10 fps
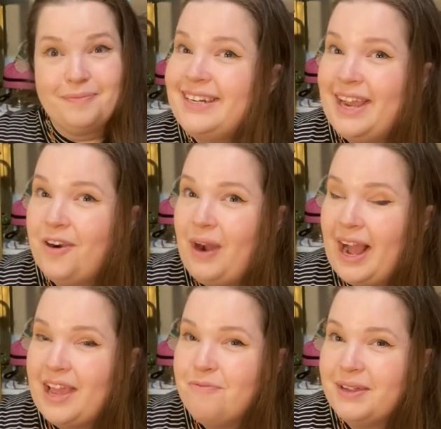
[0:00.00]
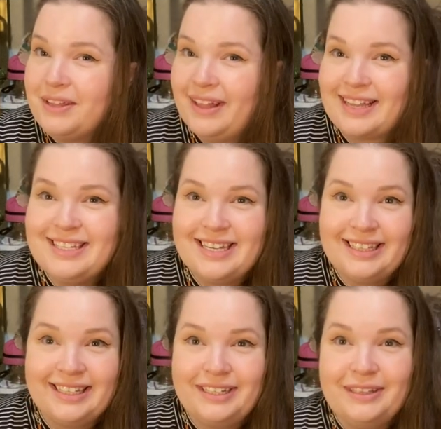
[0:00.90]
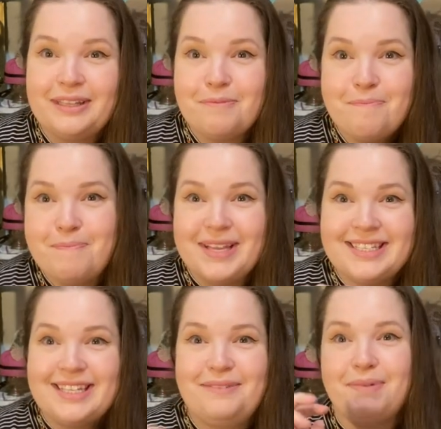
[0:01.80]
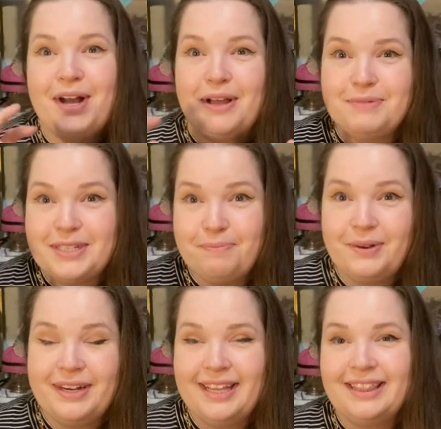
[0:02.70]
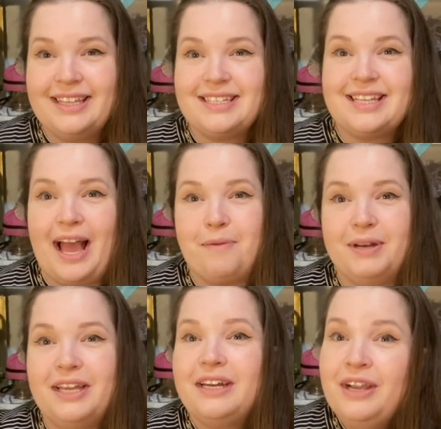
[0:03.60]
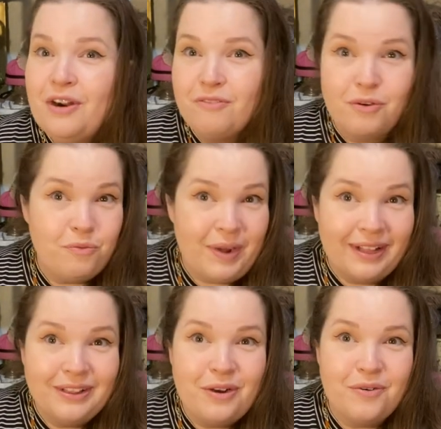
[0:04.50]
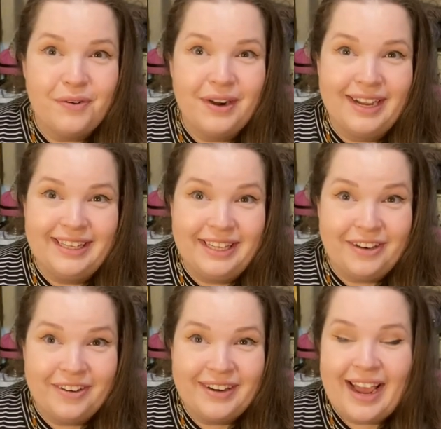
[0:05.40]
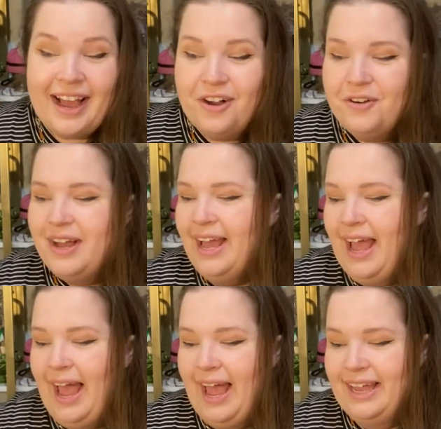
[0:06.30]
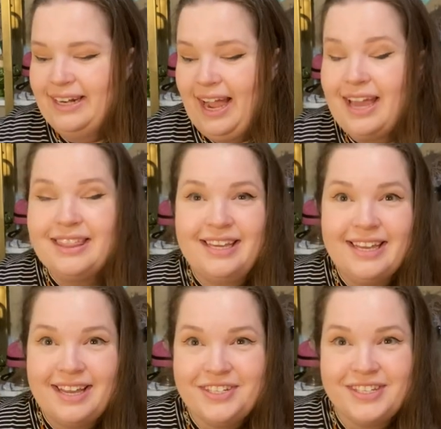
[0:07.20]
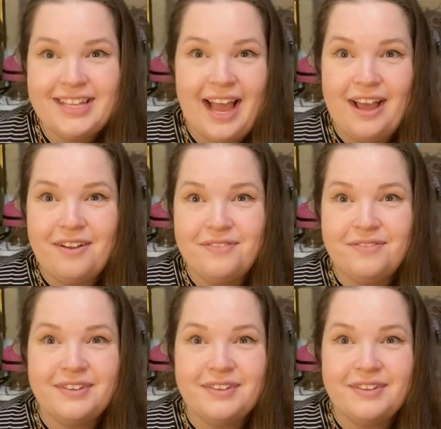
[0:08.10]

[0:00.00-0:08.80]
Now I have been collecting little bits and bobs to put in this cabinet for well over a year now. And I think I just have